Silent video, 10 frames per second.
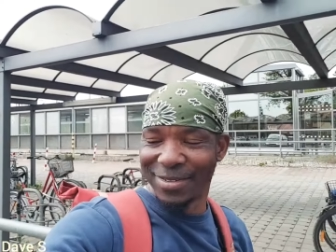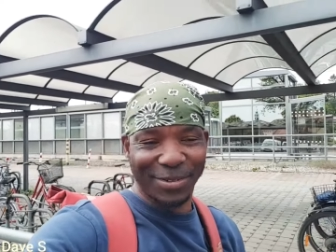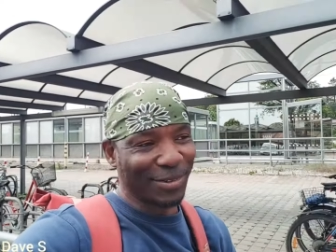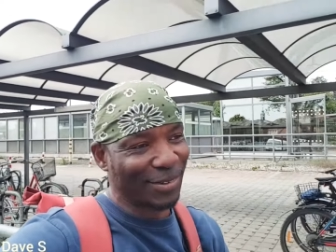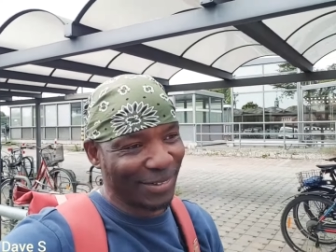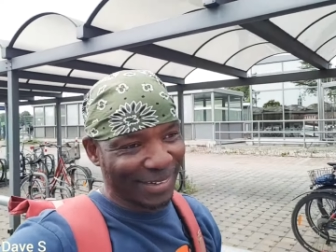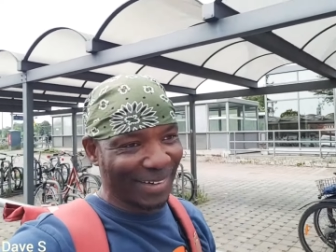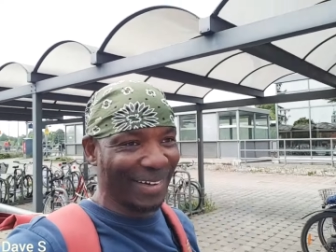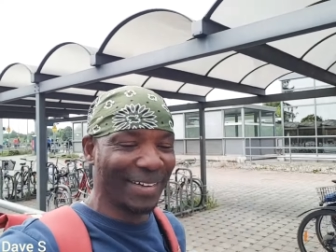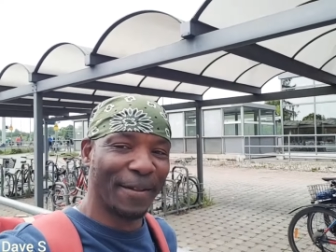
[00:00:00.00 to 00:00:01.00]
so,
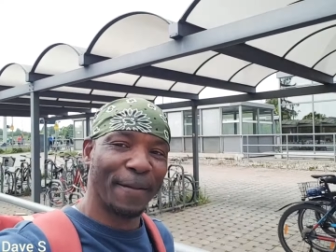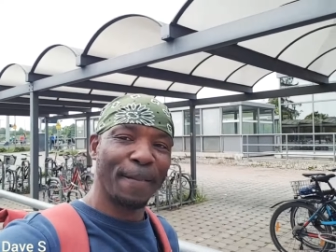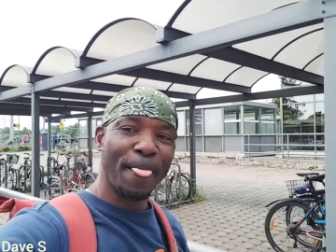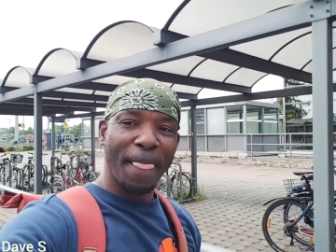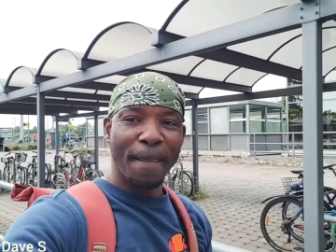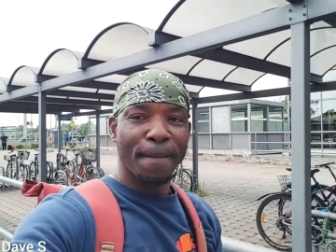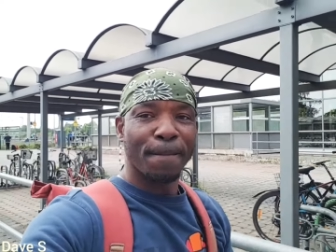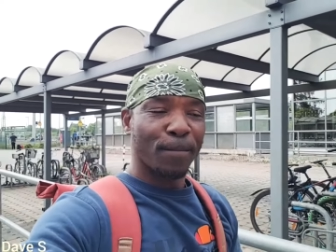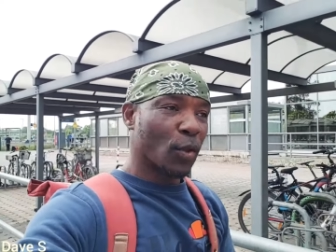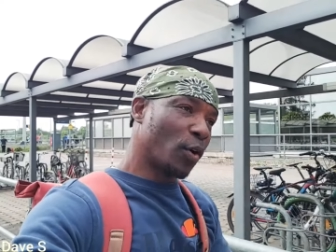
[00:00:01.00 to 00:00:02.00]
yeah
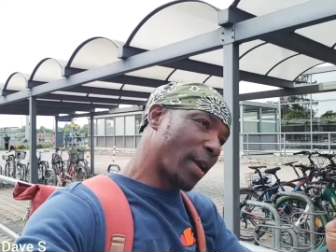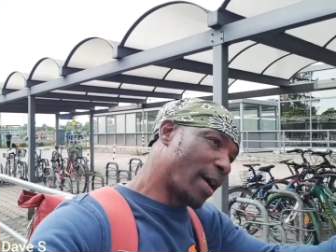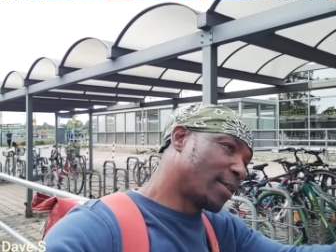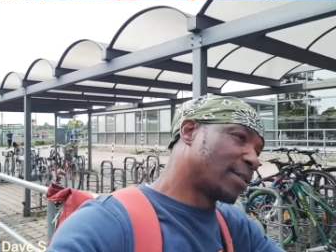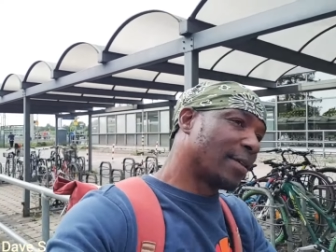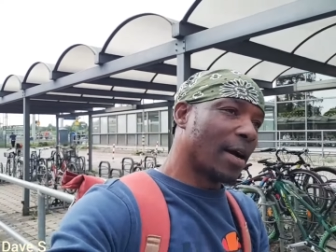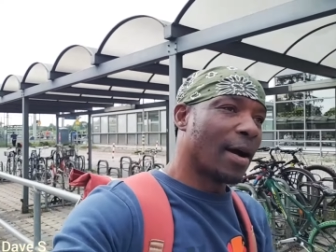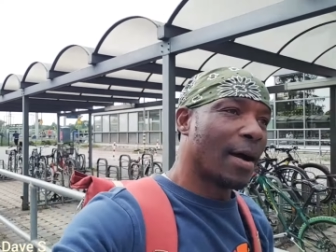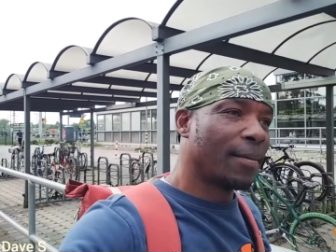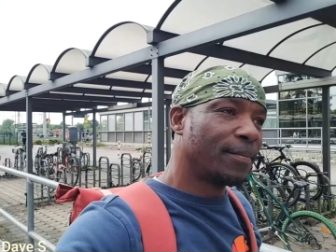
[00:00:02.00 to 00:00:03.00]
go guys
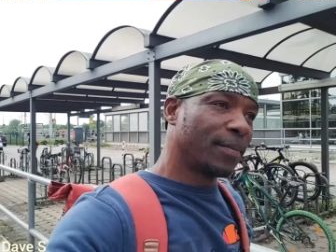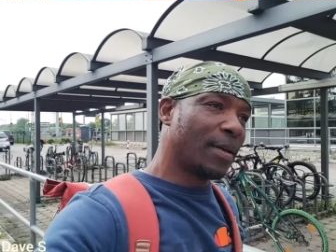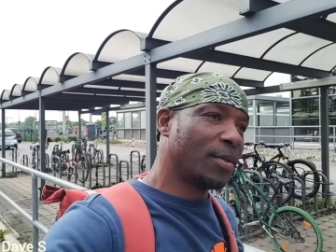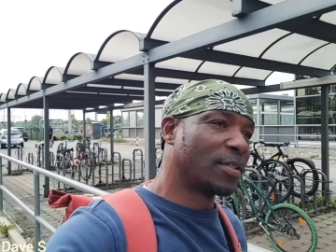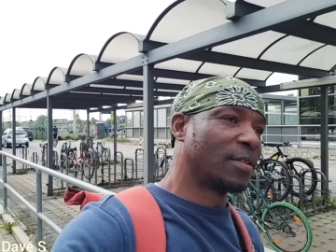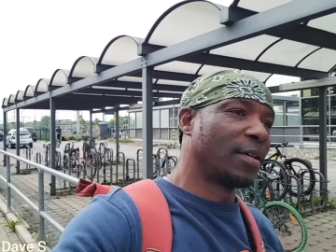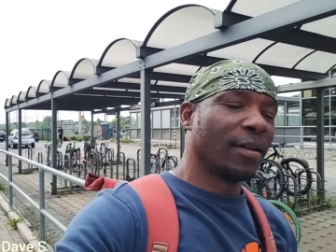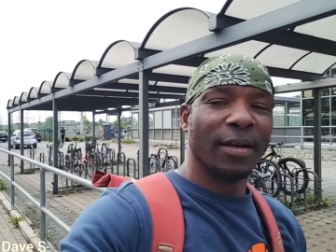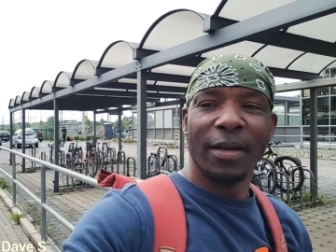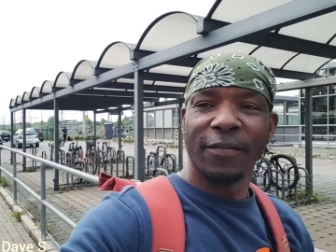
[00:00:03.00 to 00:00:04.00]
uh, let me see
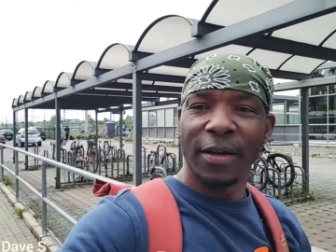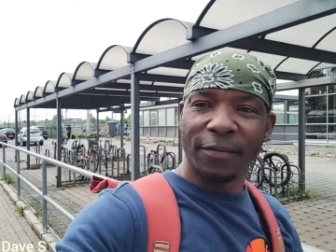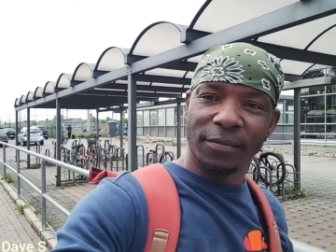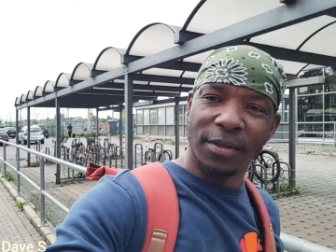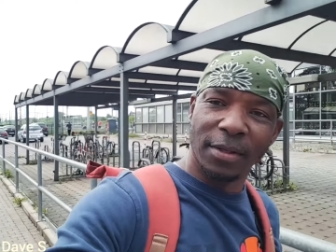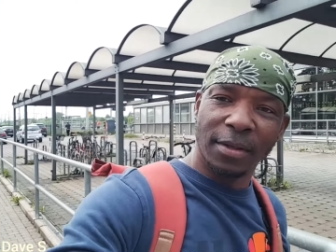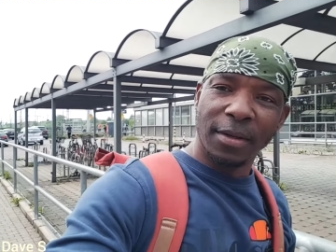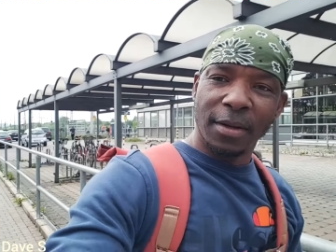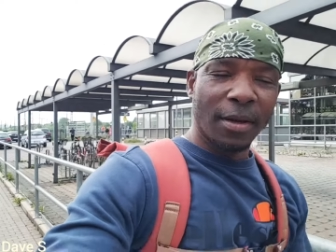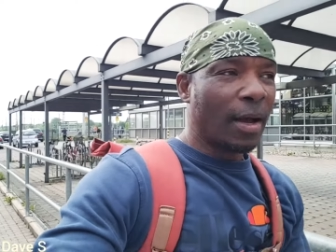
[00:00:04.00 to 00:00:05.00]
like um,
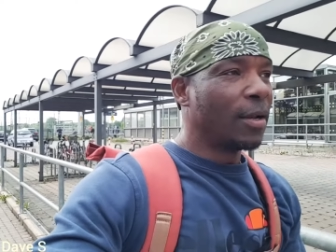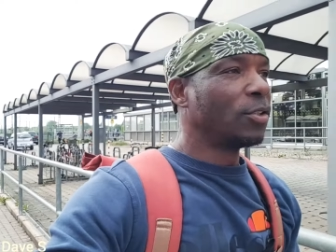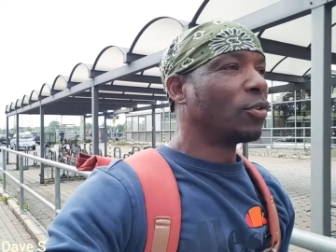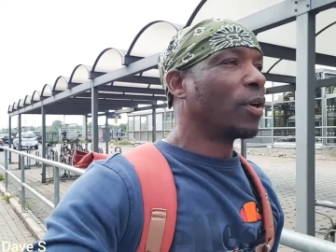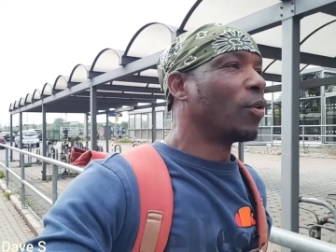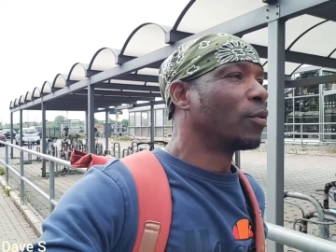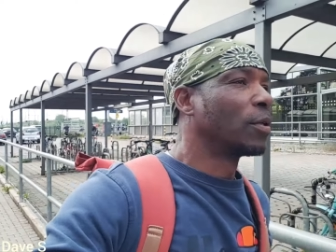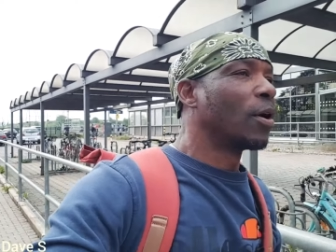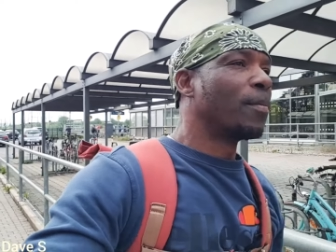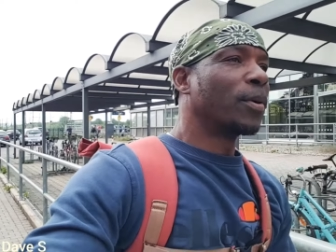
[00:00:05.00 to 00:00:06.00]
I need to go,
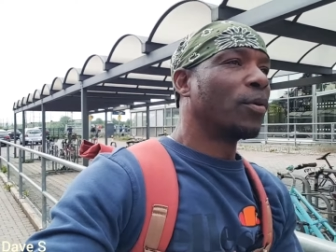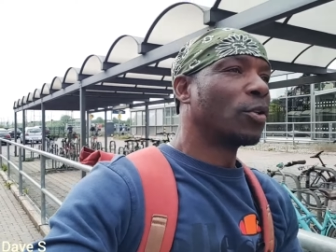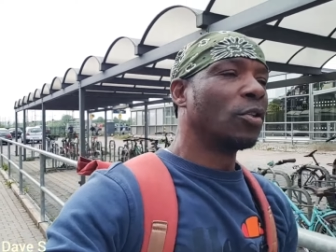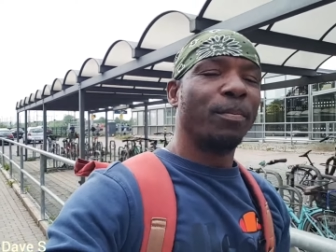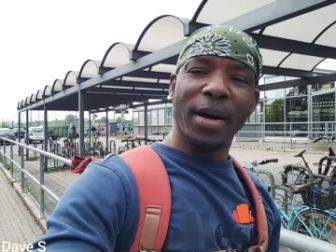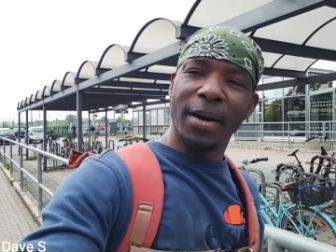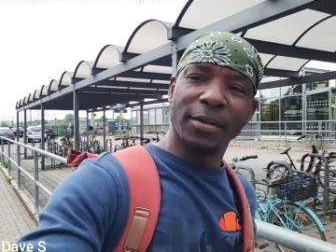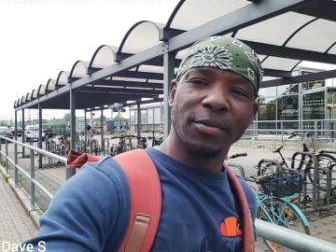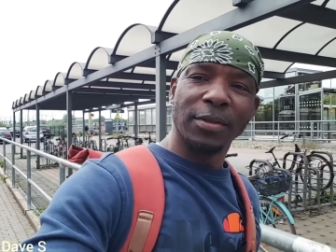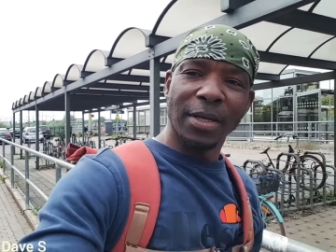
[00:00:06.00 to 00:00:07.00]
go go to
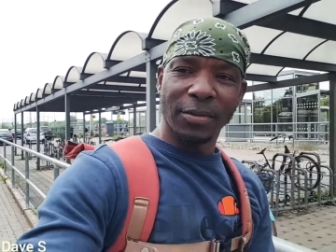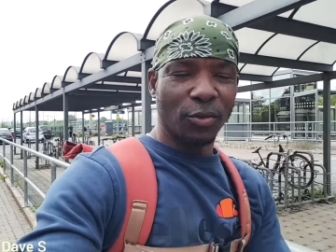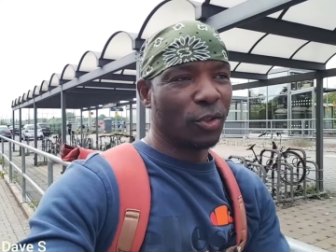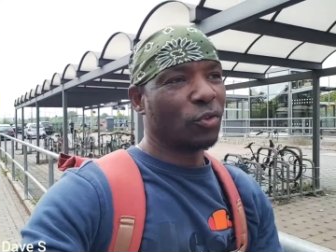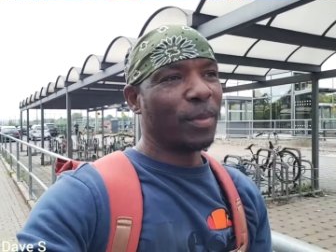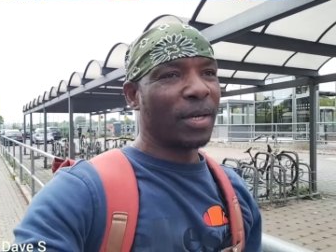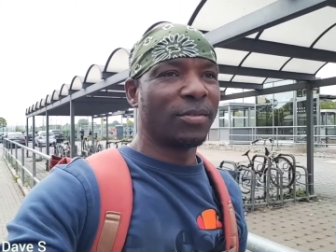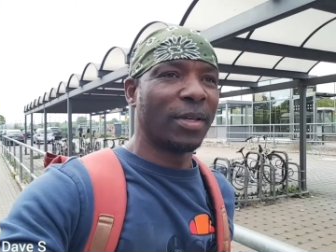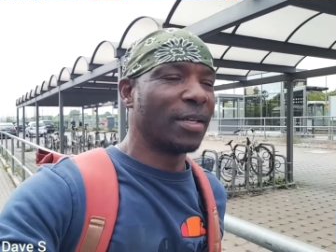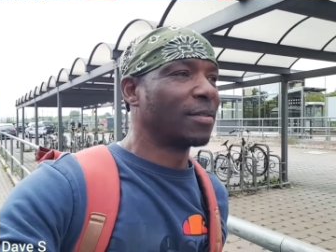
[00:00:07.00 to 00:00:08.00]
bank to get to automat
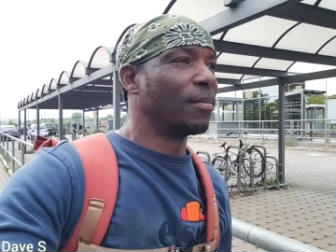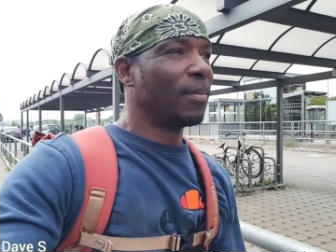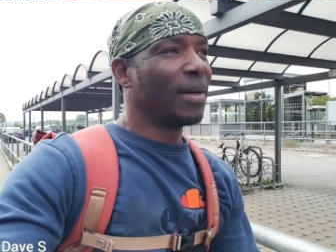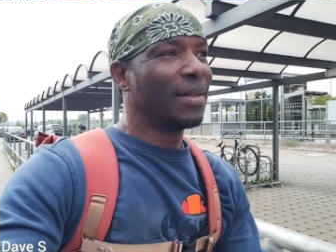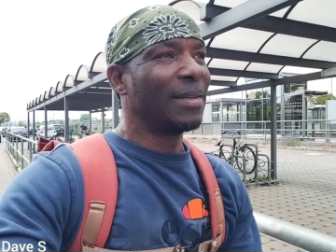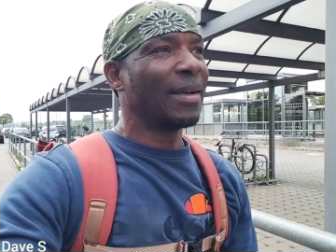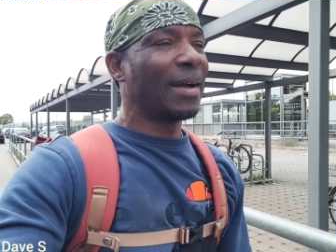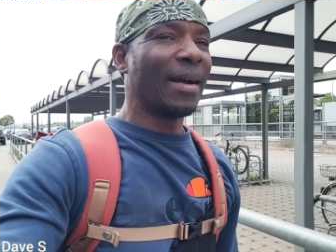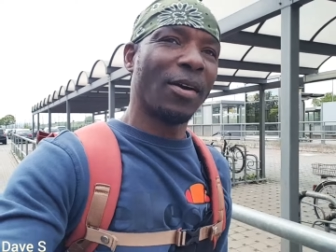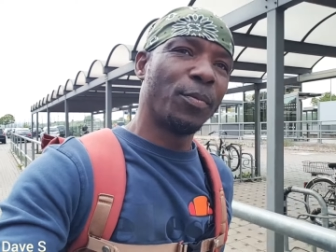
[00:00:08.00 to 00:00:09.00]
to get some money
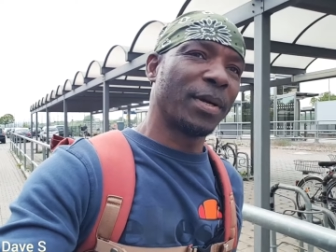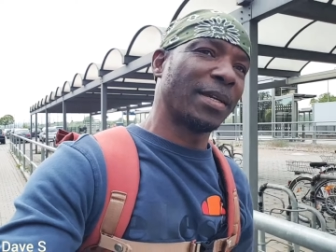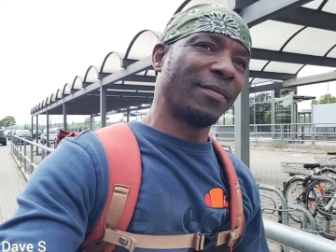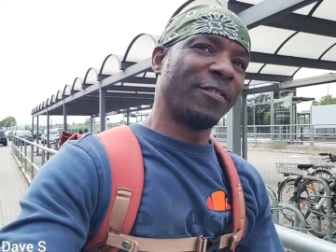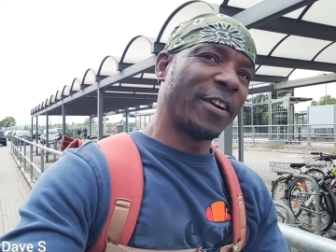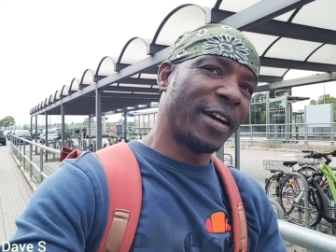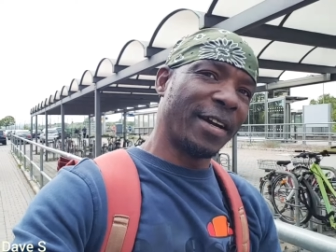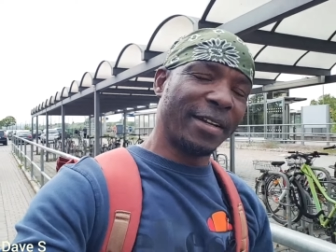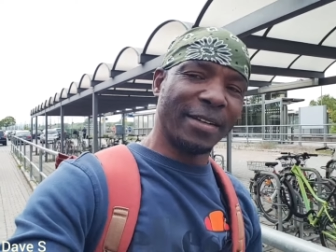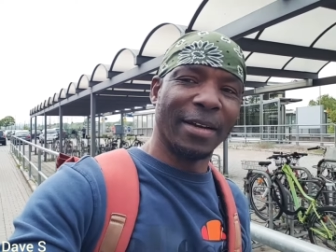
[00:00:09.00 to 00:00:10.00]
I hope I can
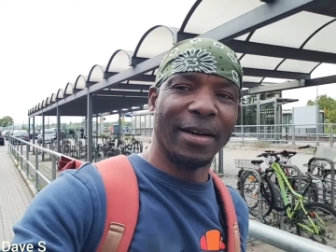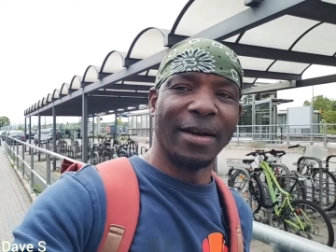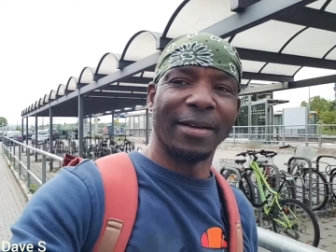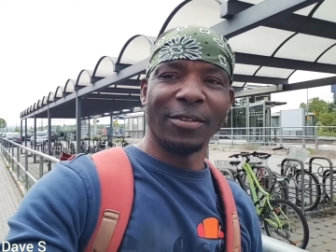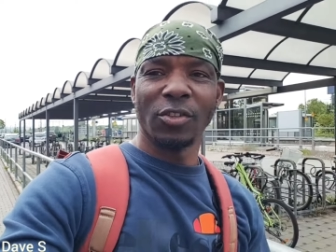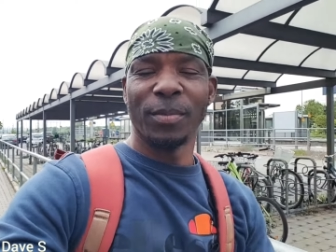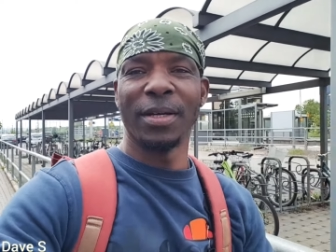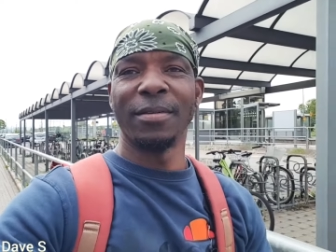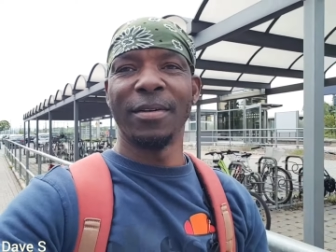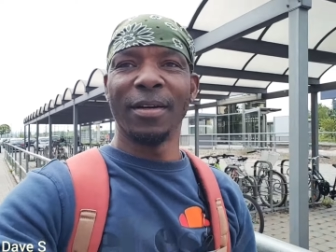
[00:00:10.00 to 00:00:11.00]
find uh, an
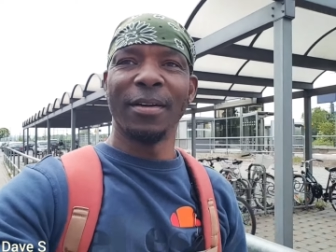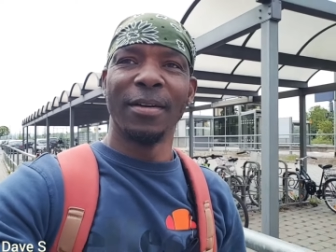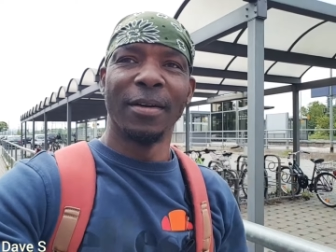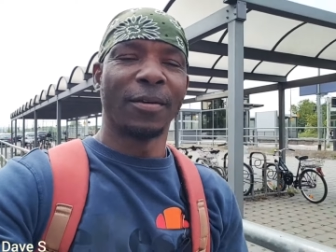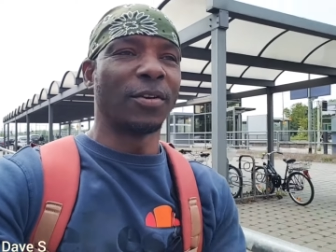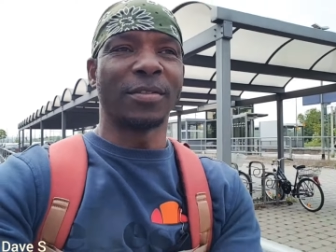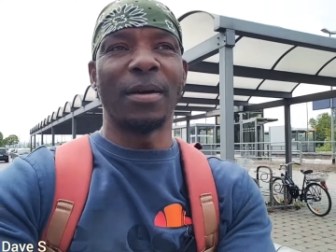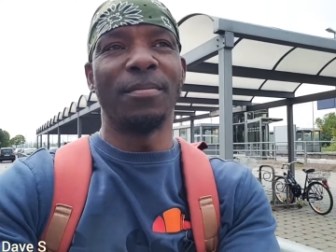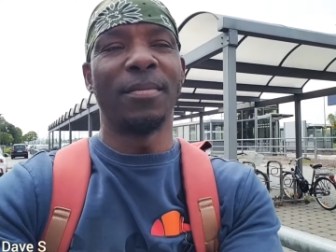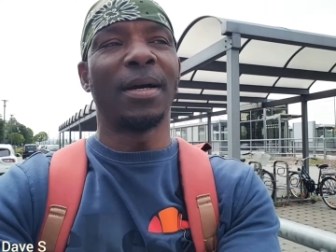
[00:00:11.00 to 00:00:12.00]
automat here because
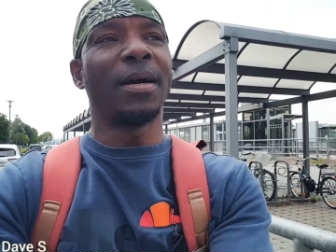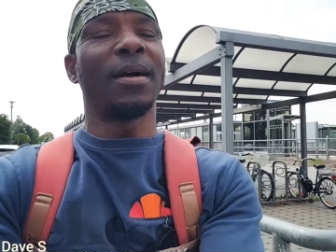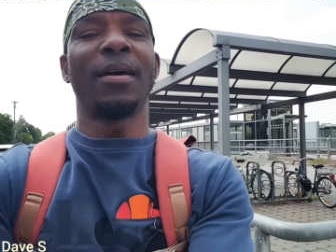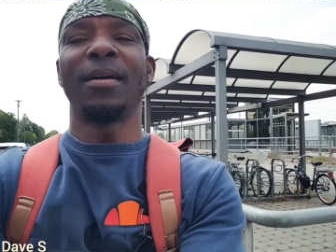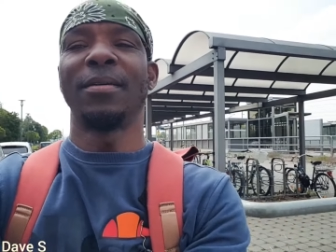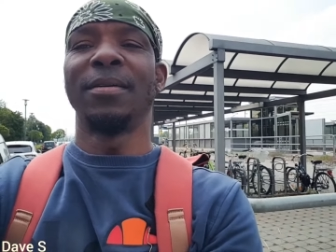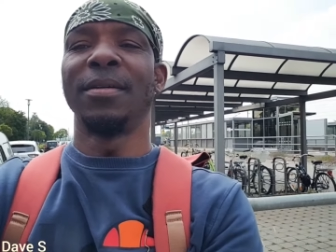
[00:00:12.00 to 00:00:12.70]
I'm uh,